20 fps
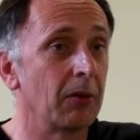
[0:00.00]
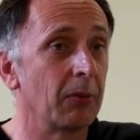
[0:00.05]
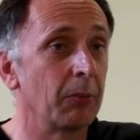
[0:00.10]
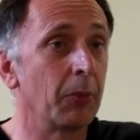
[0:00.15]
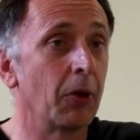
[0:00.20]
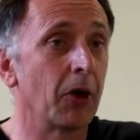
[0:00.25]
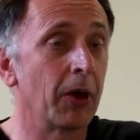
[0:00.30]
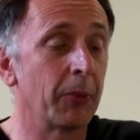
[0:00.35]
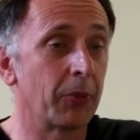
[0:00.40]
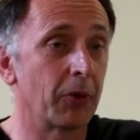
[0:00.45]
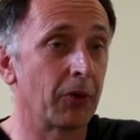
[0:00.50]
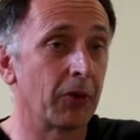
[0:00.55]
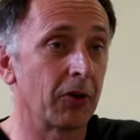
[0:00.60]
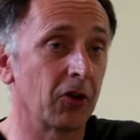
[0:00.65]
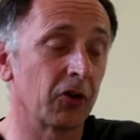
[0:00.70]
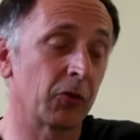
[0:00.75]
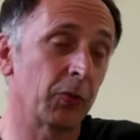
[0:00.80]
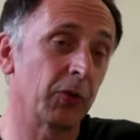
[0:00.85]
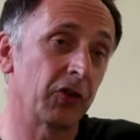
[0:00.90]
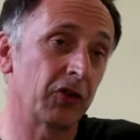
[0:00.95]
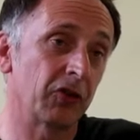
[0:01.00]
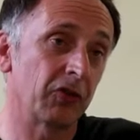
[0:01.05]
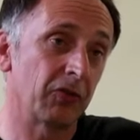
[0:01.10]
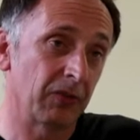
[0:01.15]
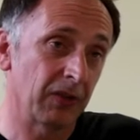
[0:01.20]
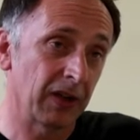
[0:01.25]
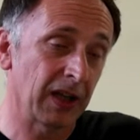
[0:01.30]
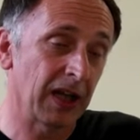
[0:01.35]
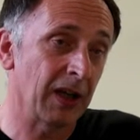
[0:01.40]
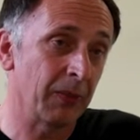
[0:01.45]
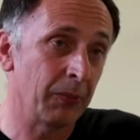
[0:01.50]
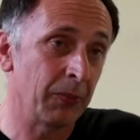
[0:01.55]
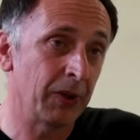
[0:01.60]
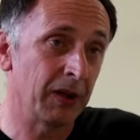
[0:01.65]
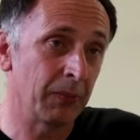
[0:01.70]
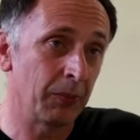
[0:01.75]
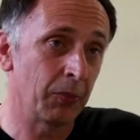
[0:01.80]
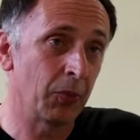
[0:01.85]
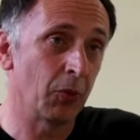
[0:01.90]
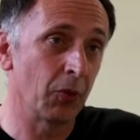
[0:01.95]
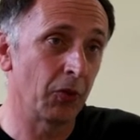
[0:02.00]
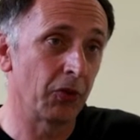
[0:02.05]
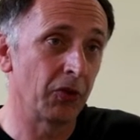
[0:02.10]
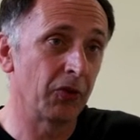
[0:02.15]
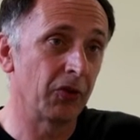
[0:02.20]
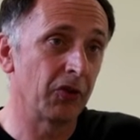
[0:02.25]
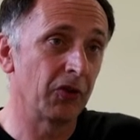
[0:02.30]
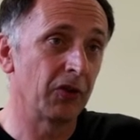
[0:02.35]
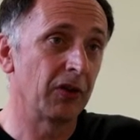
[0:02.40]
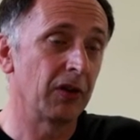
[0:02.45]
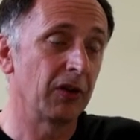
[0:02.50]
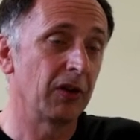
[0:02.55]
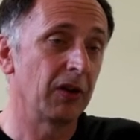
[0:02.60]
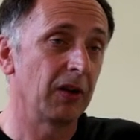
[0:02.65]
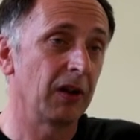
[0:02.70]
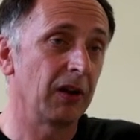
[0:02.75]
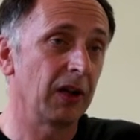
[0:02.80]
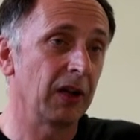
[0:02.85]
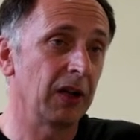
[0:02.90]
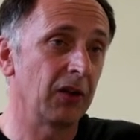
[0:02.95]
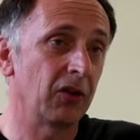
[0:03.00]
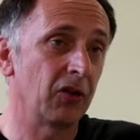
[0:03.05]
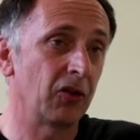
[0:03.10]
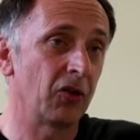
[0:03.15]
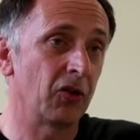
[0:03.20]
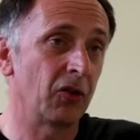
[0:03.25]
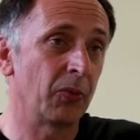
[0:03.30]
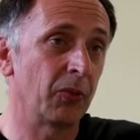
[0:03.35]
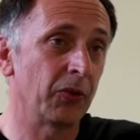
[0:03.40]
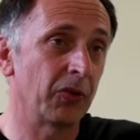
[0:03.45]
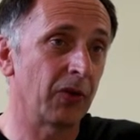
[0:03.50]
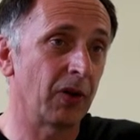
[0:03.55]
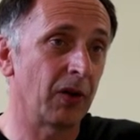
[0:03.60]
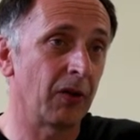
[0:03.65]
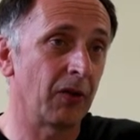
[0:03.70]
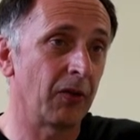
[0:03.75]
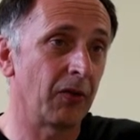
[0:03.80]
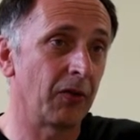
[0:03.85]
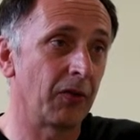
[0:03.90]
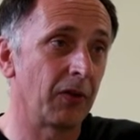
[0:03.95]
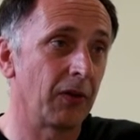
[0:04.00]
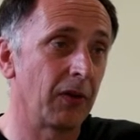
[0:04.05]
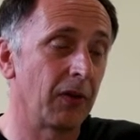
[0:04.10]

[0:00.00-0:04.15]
byproducts which can be important in terms of